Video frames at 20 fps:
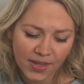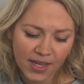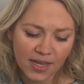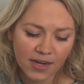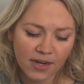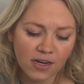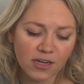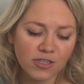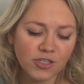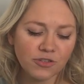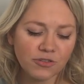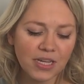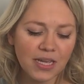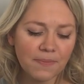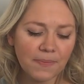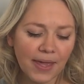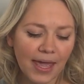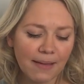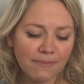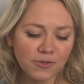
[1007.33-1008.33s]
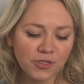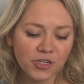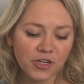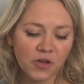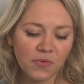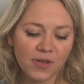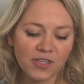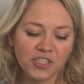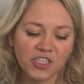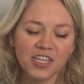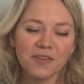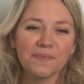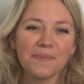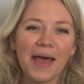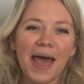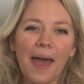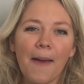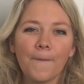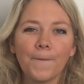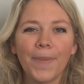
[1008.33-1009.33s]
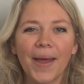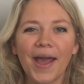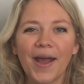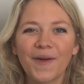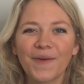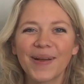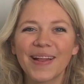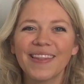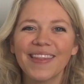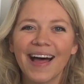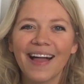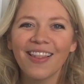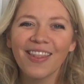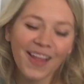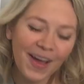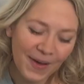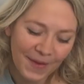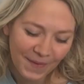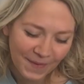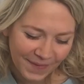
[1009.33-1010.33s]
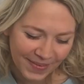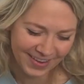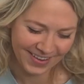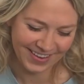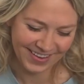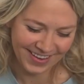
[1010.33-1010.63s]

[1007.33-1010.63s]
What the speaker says: and her dream came true when she met Parallelo.